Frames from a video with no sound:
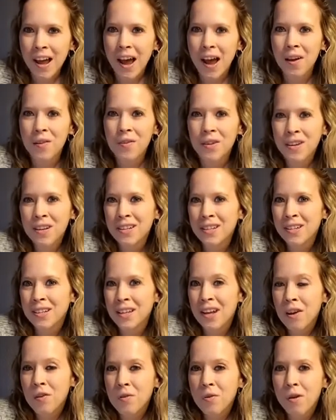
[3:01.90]
I want you to
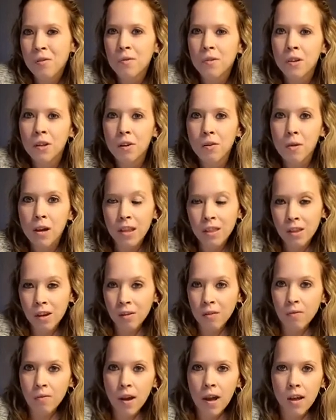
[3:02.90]
tell whoever you're with,
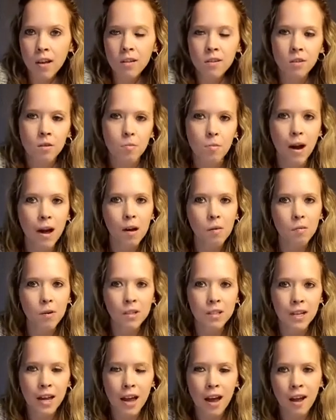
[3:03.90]
your friends, your mom or
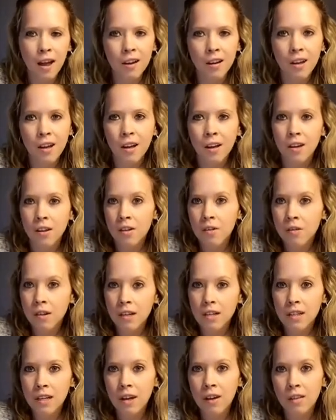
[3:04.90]
dad, you
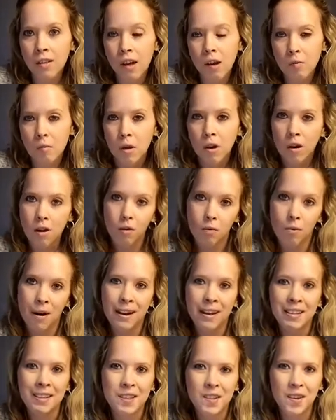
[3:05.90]
can tell them
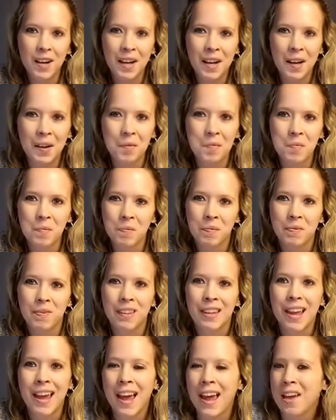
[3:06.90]
why it's raining.
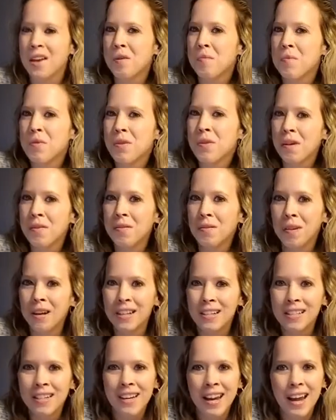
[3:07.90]
I hope you had
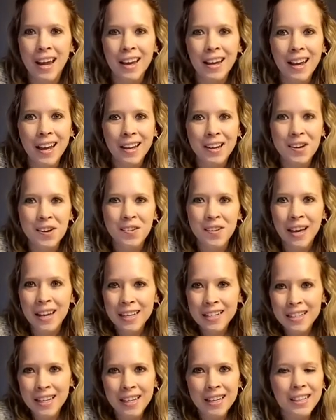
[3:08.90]
fun today. I know I
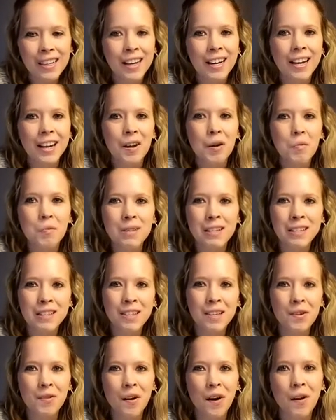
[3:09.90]
did, and I hope to
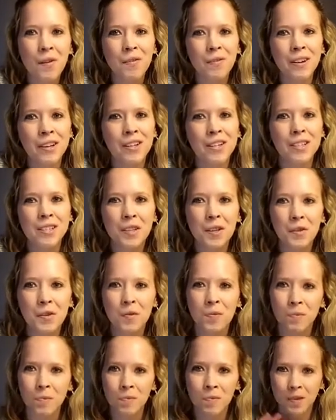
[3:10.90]
see you all very
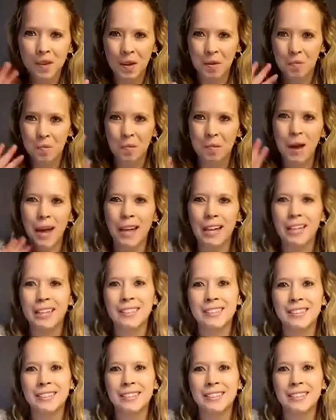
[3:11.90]
soon. Bye-bye.